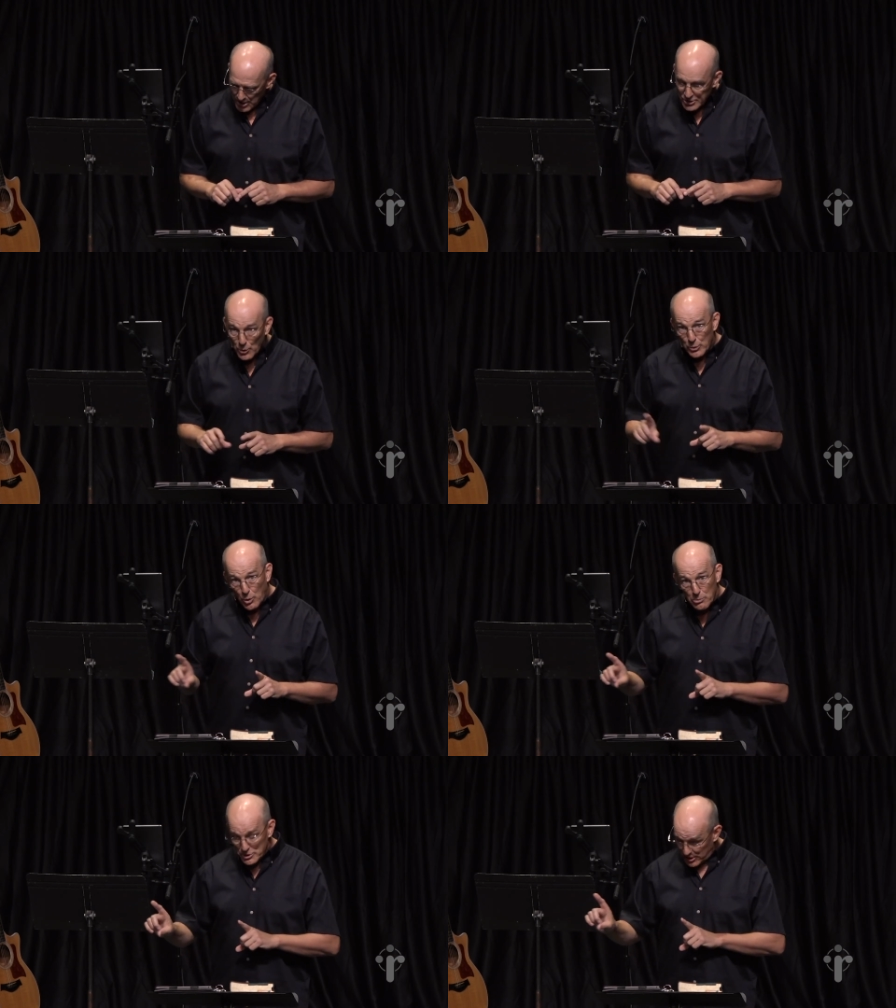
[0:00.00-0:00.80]
So in
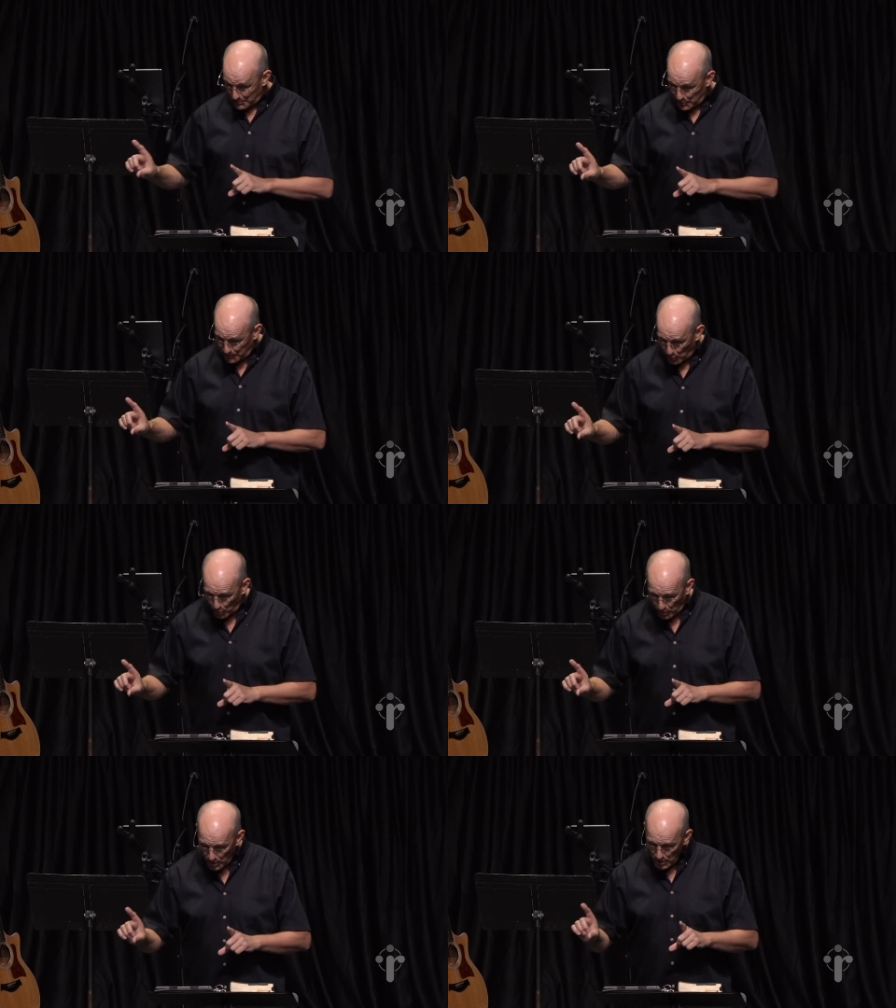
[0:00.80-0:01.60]
Romans chapter
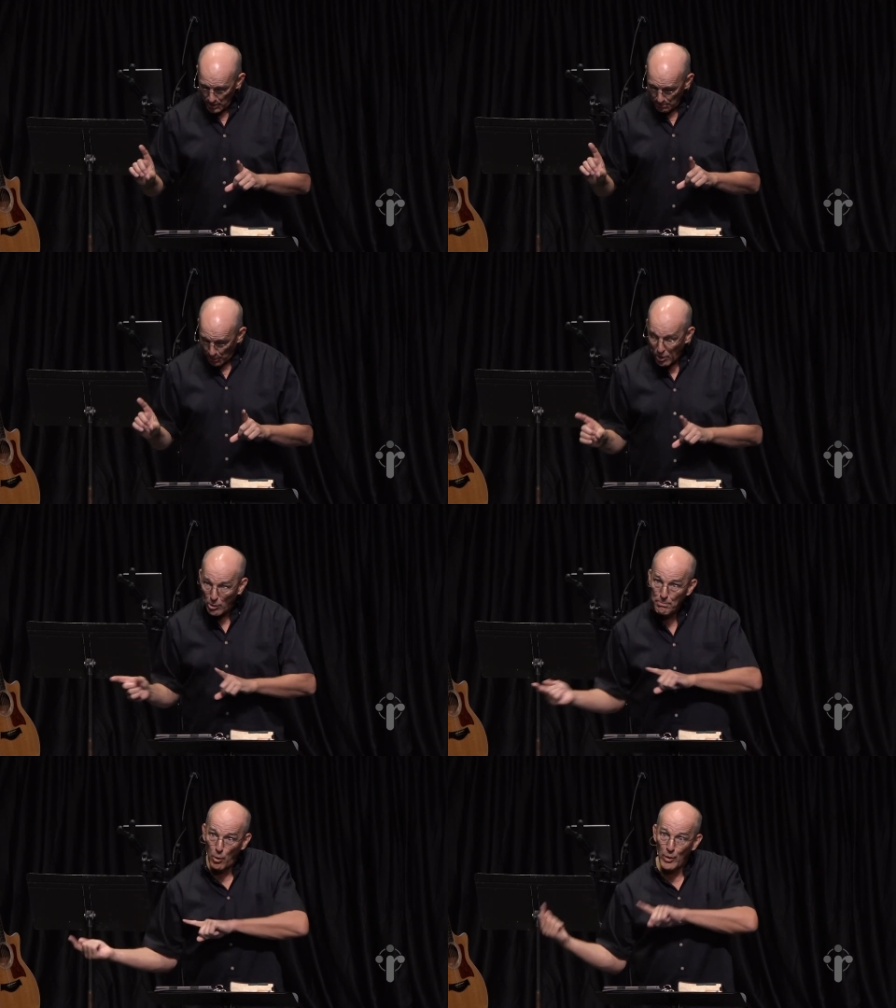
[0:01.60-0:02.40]
four,
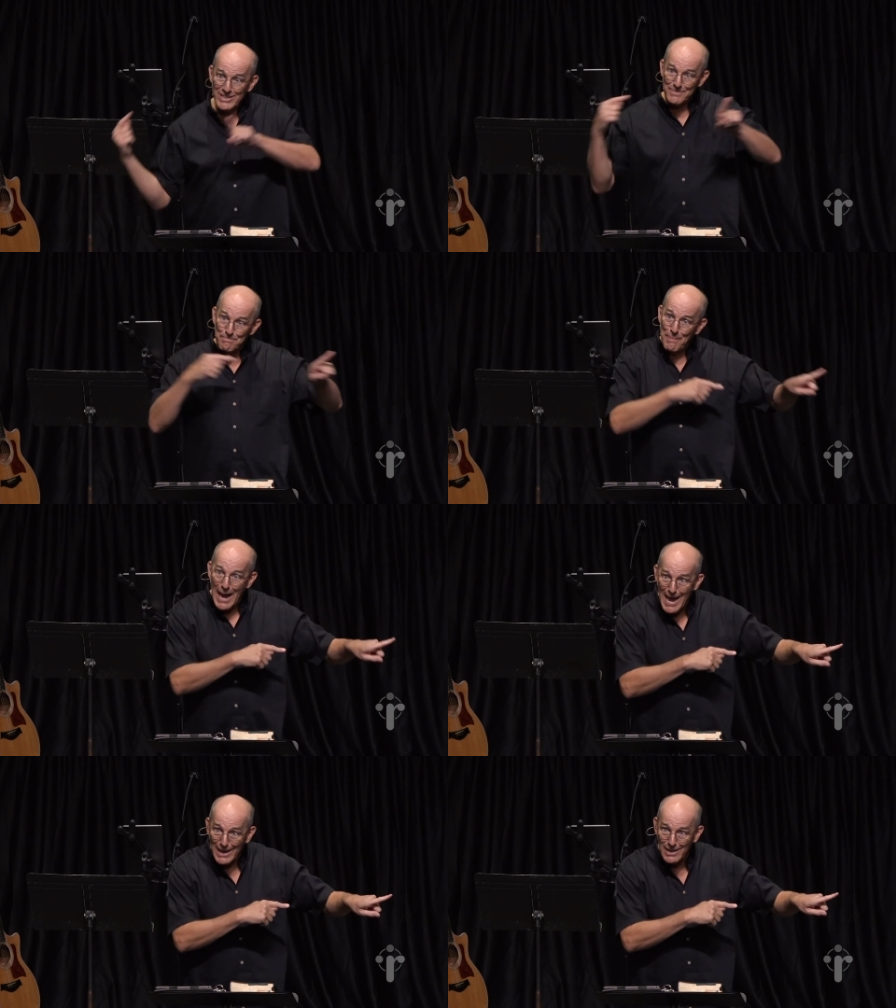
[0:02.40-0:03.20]
Paul points
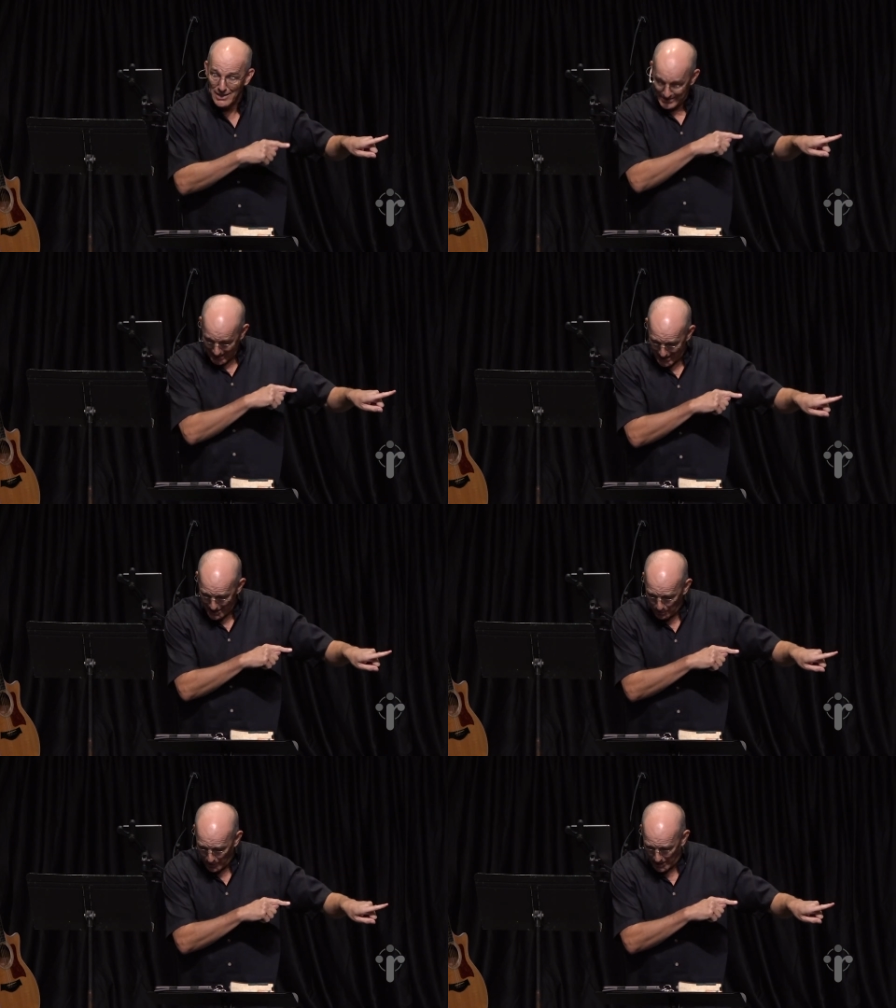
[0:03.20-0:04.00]
back to
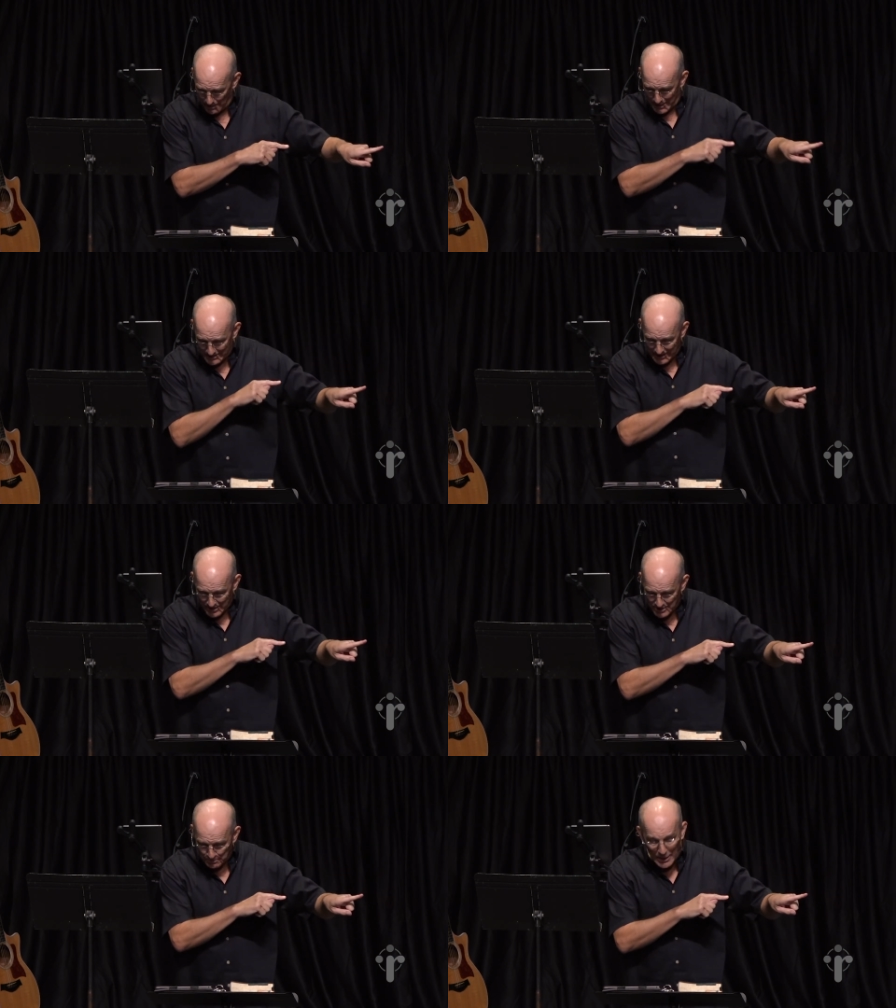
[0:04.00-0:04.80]
Abraham as he
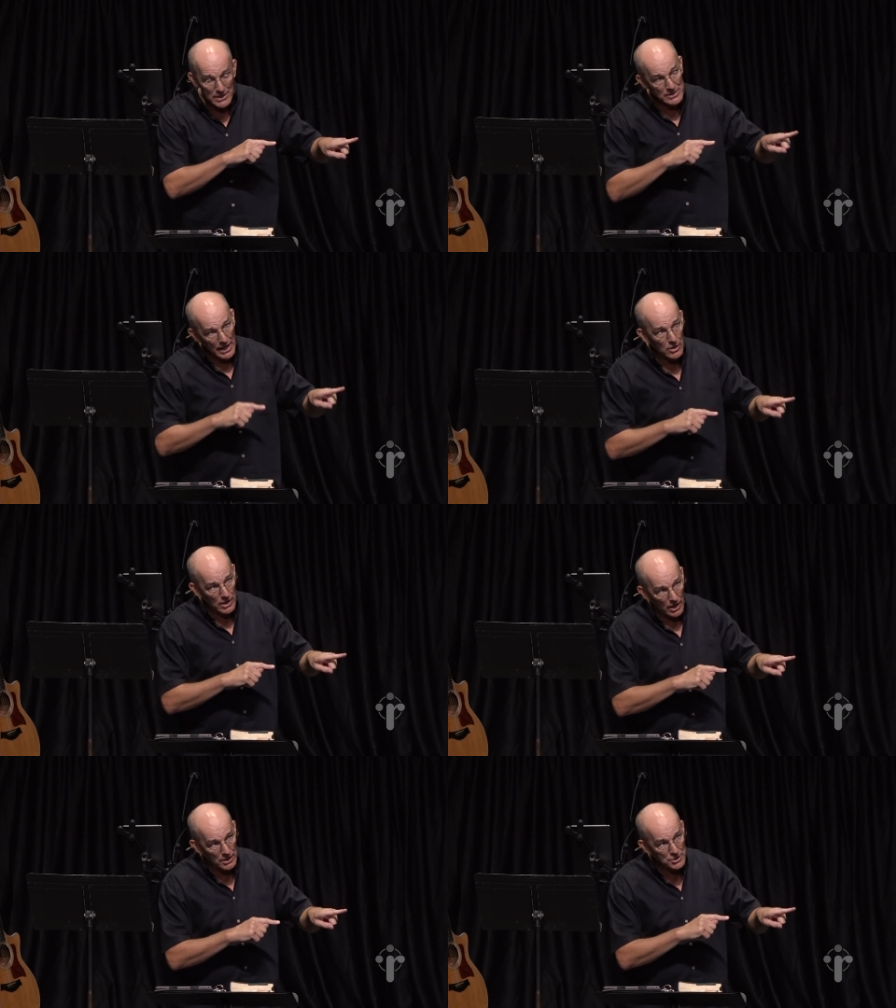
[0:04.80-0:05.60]
explains how
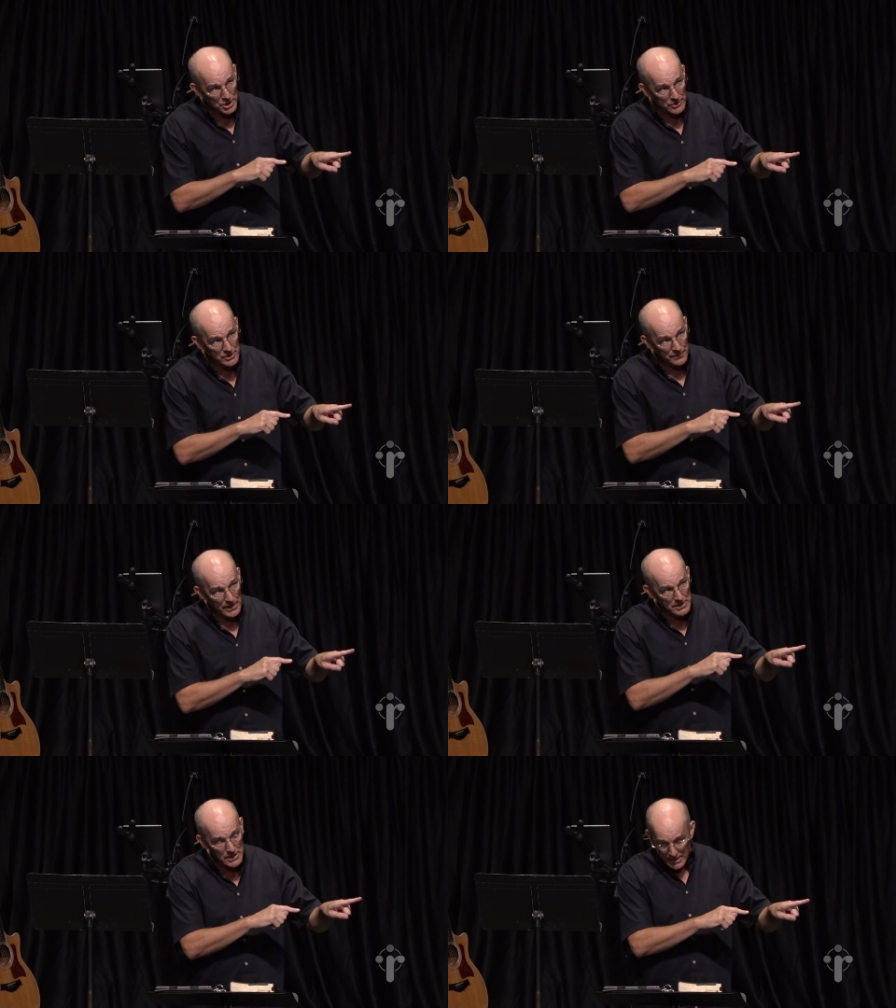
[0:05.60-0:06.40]
God justifies